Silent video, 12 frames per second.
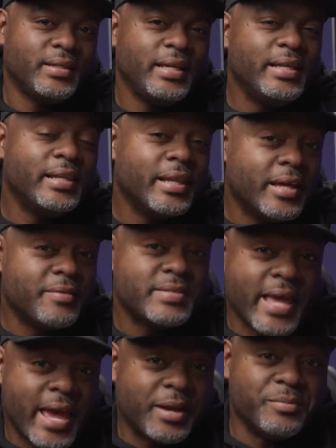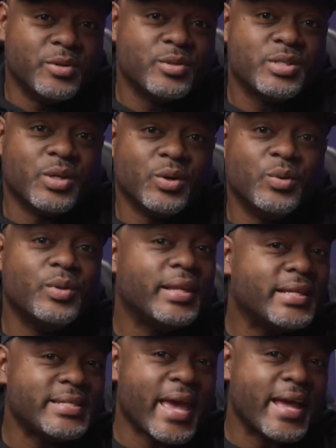He loves animals, so
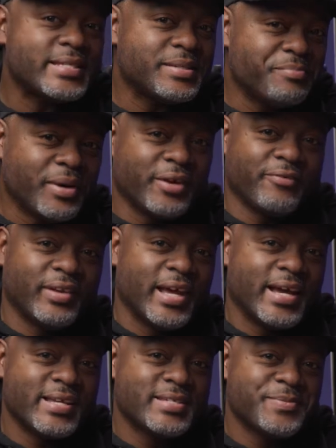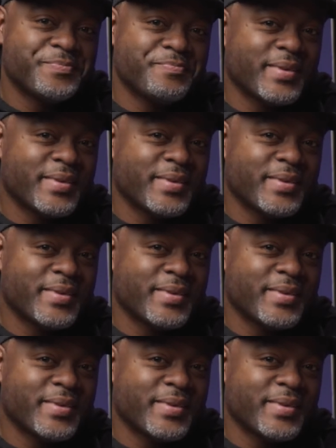let's add some butterflies.